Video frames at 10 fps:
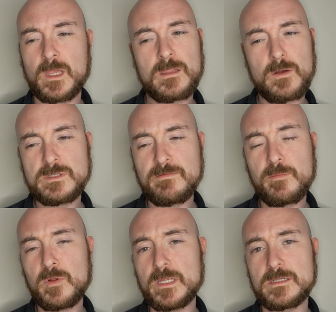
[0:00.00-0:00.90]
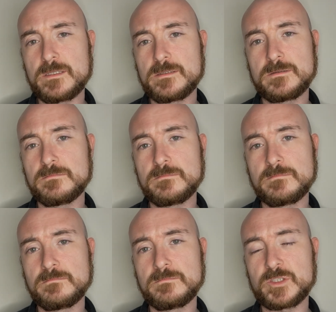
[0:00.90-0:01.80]
I was never bullied,
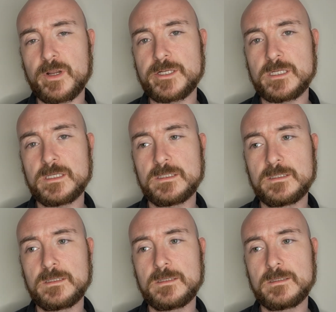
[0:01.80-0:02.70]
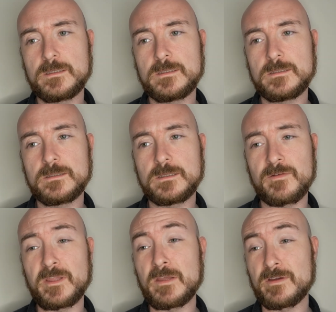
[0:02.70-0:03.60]
strangely. I
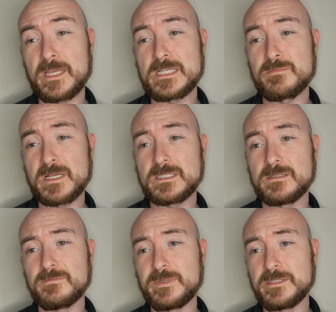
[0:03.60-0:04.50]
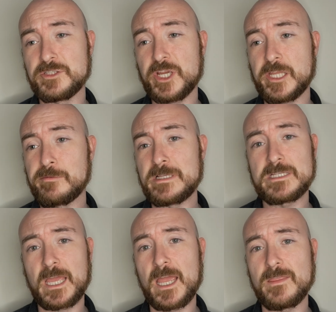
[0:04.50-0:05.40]
think the other kids must have been genuinely
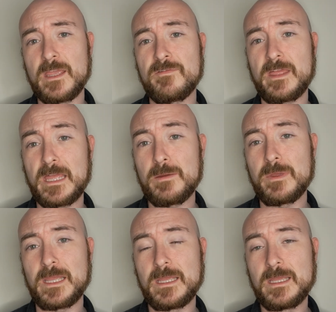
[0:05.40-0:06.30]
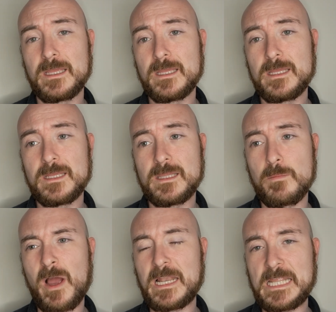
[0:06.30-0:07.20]
scared that if they hit me, they
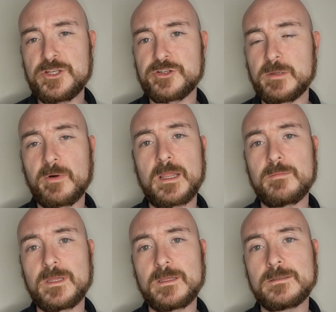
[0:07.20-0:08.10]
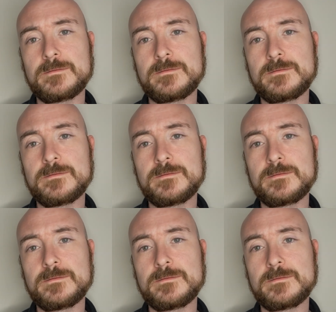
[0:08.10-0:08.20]
might literally break me.